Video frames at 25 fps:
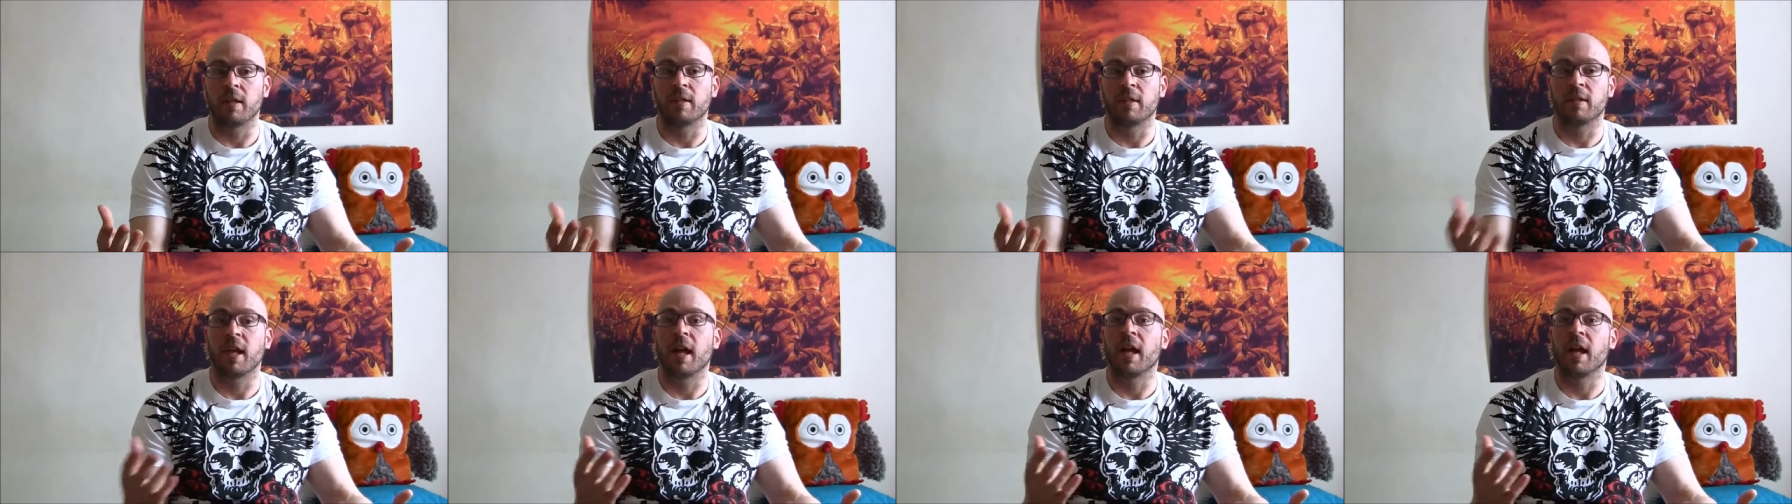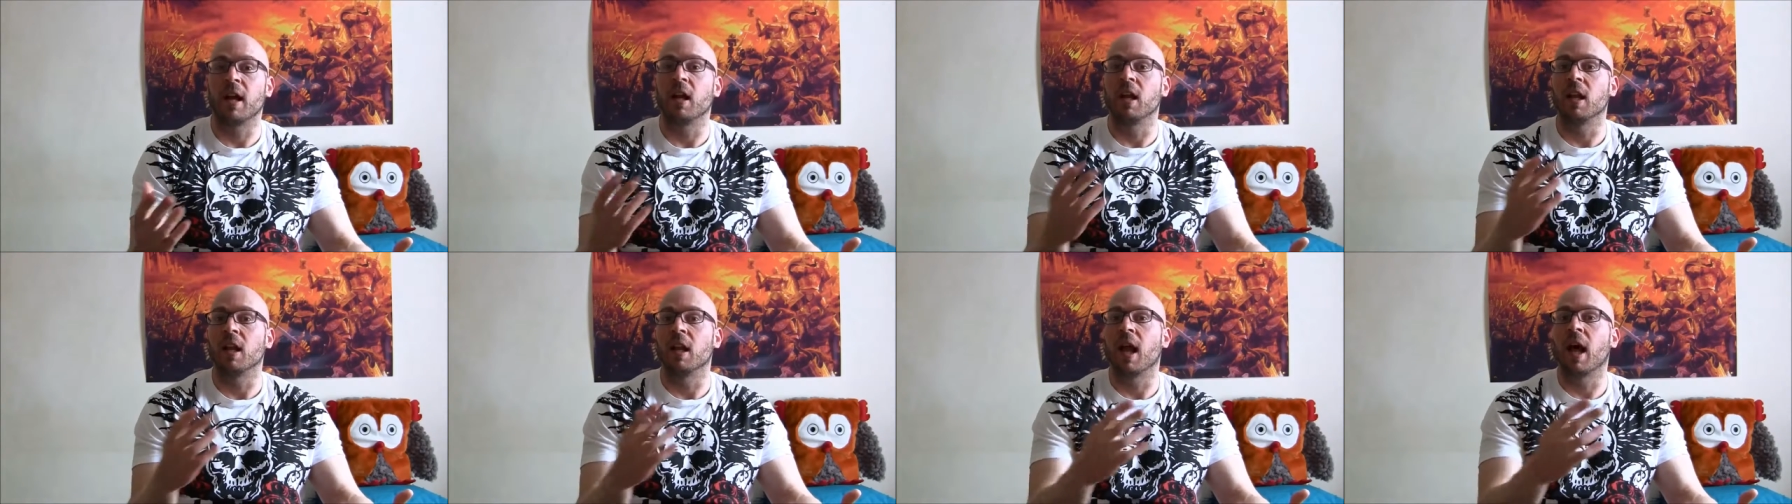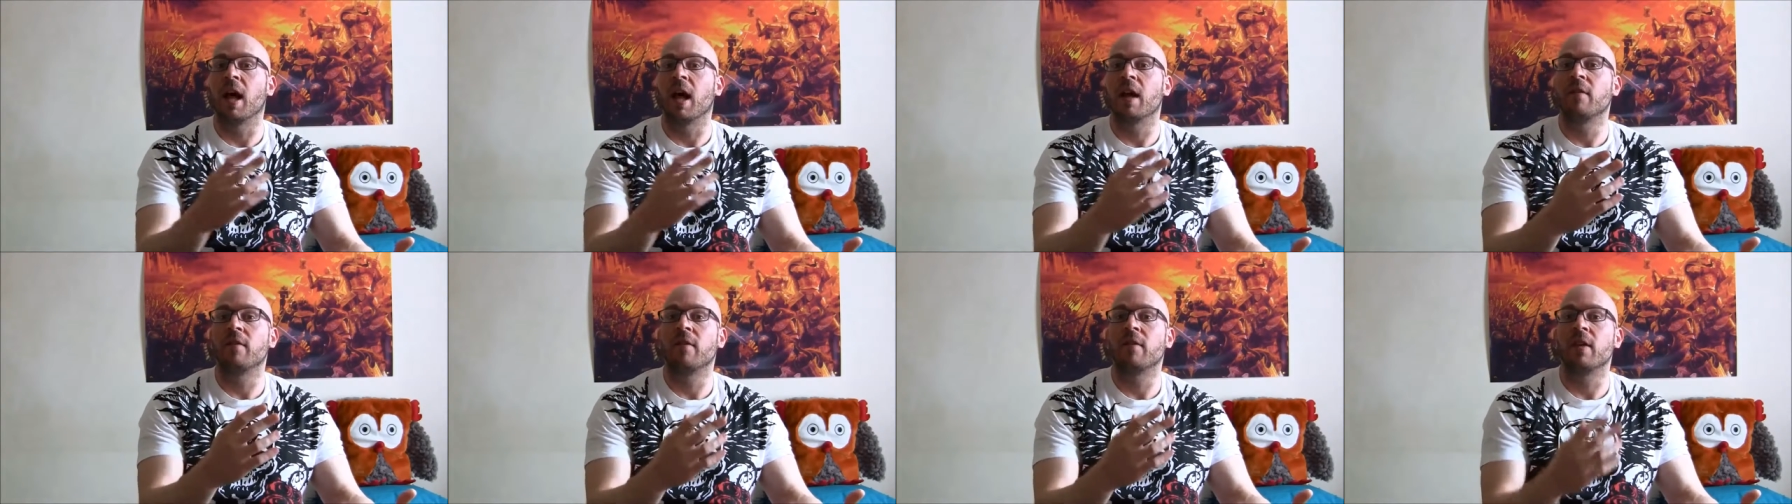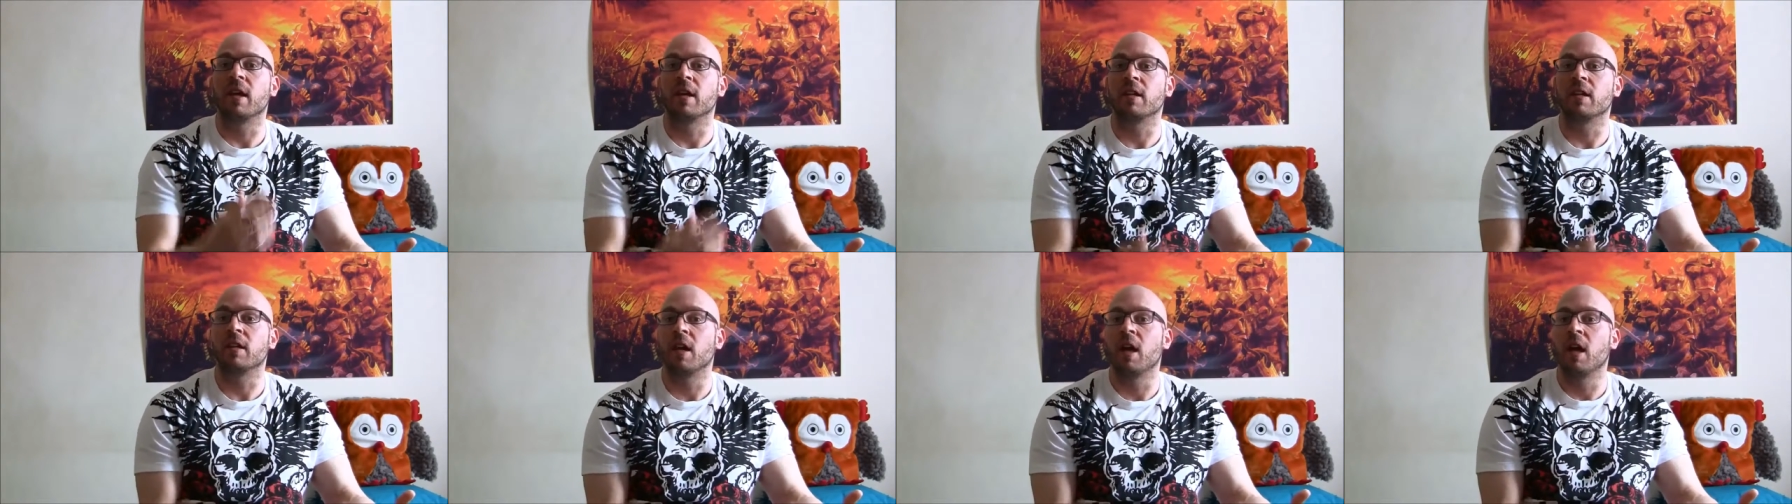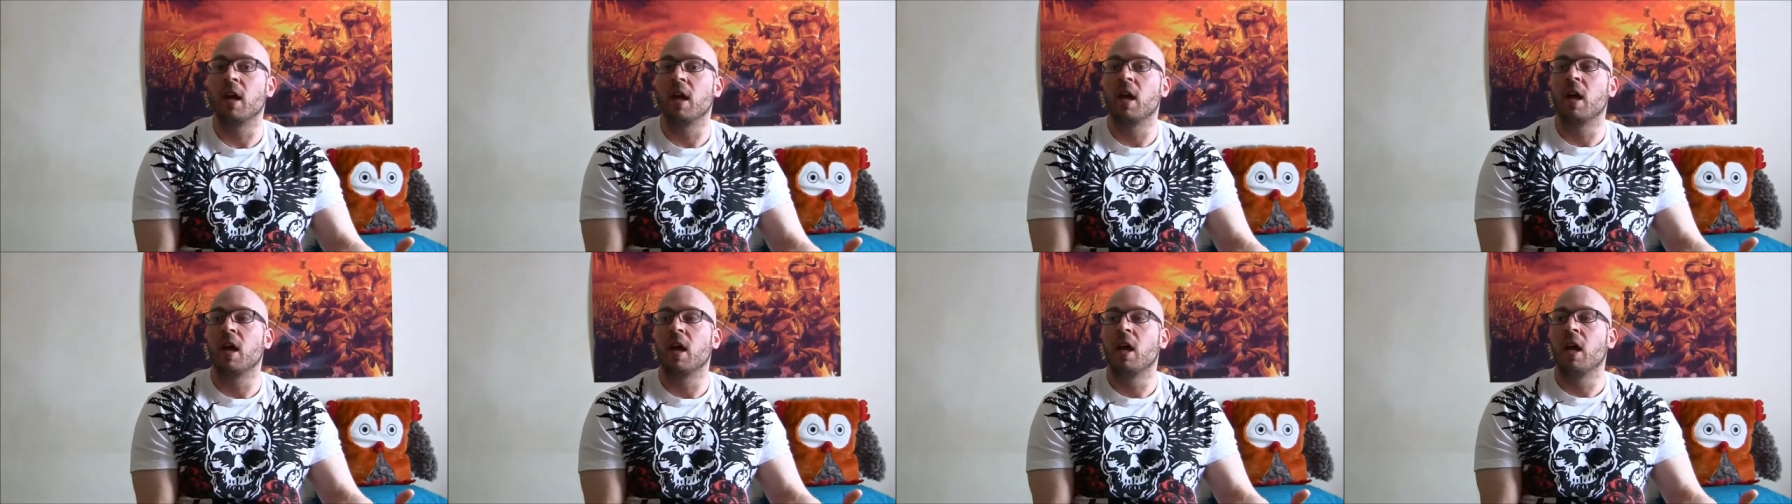It's that a lot of it
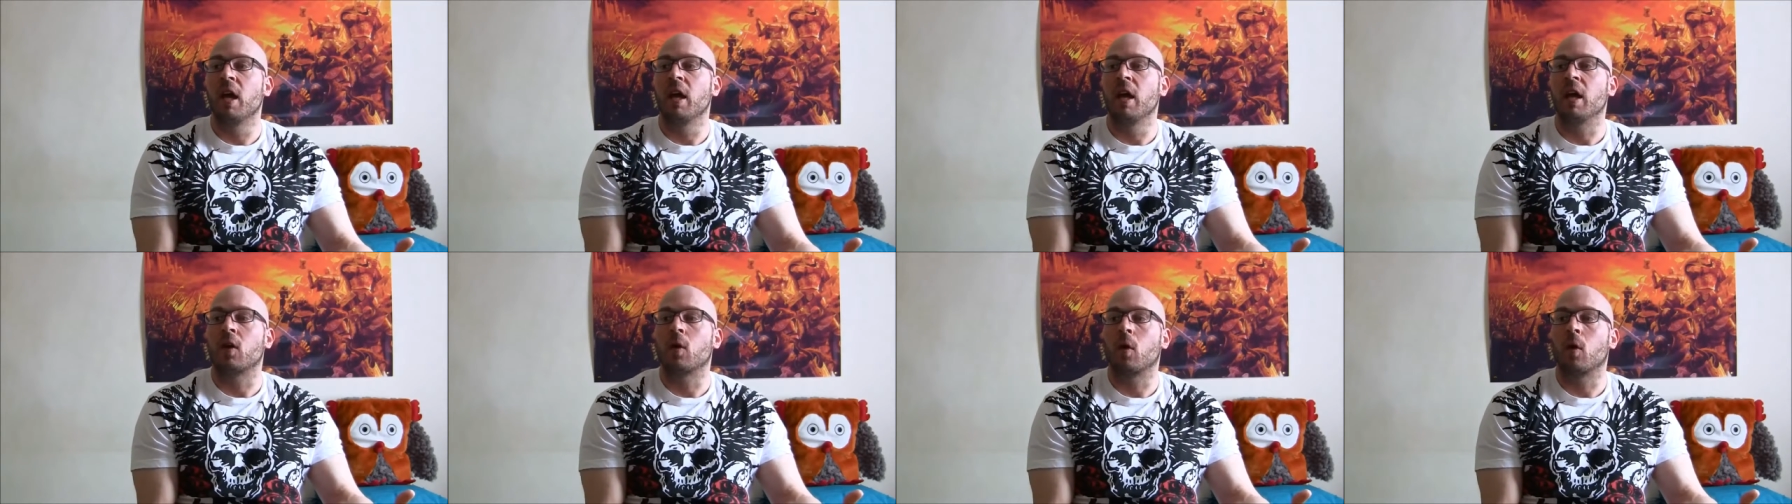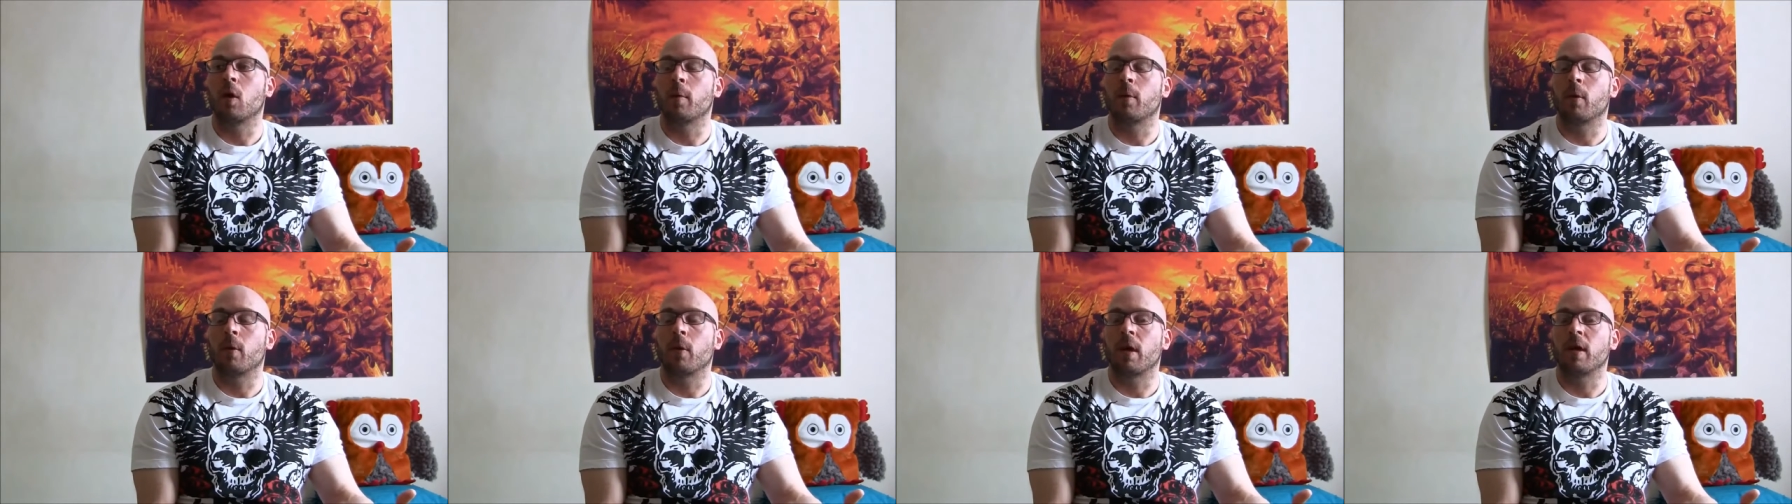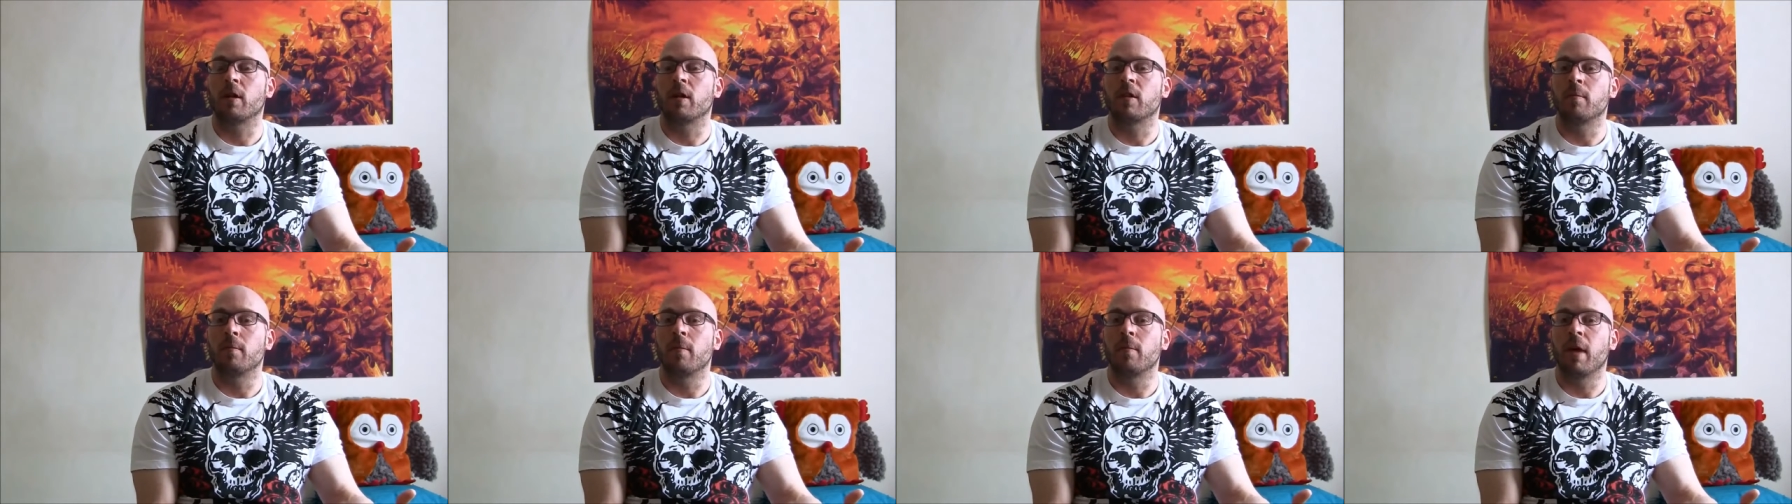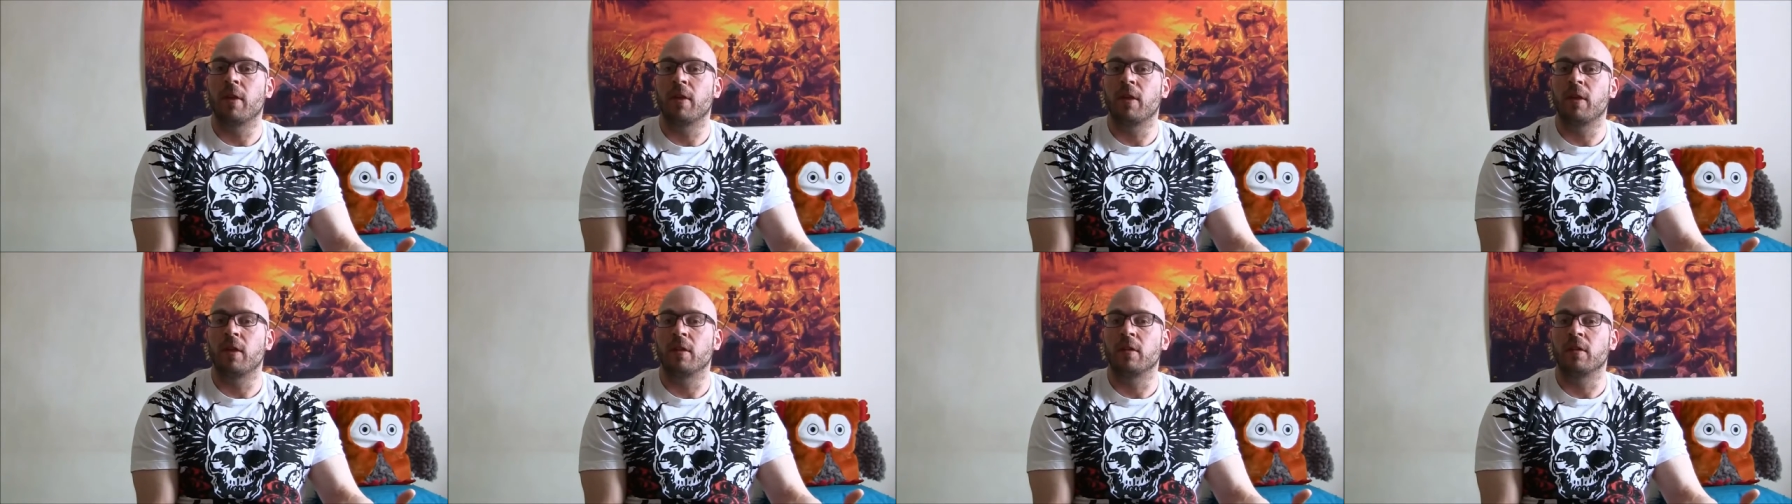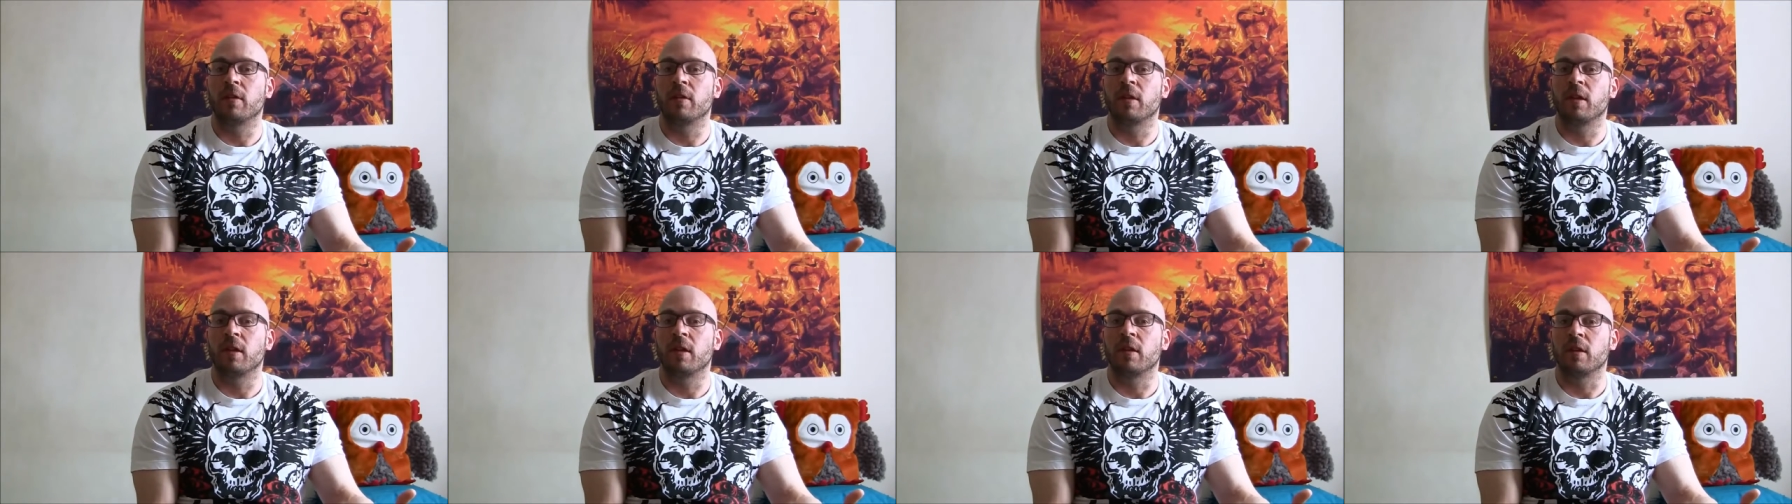incorporates
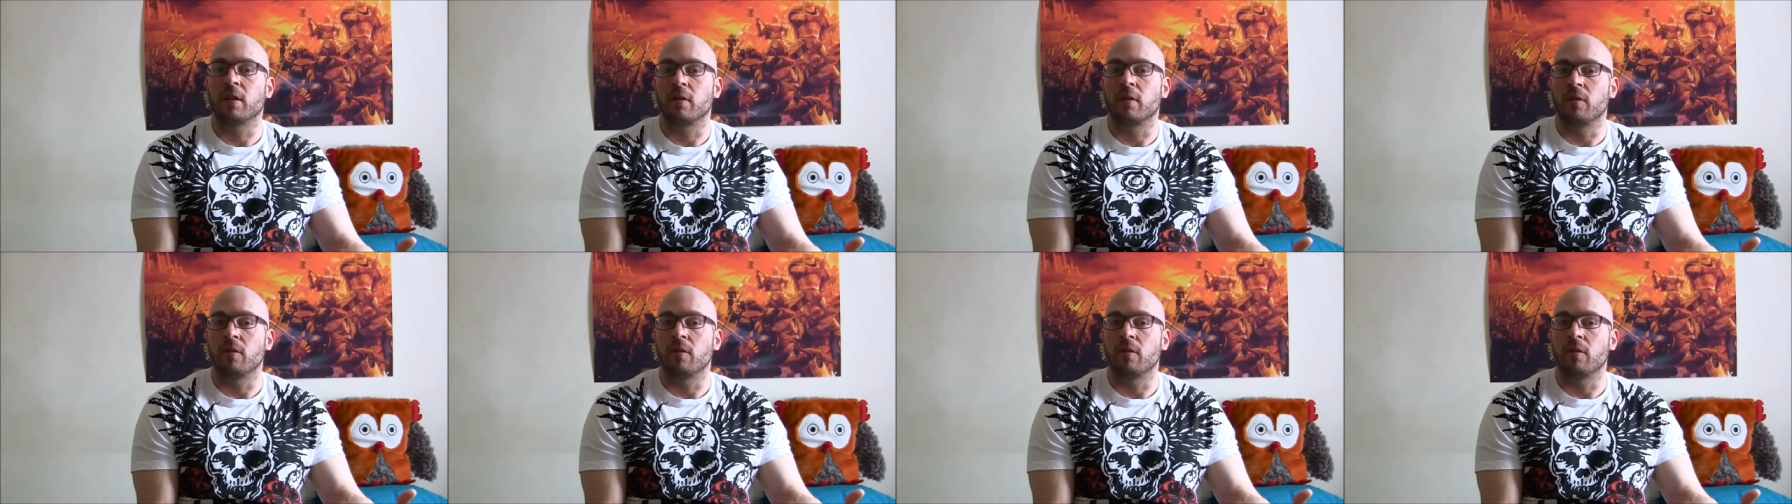methods and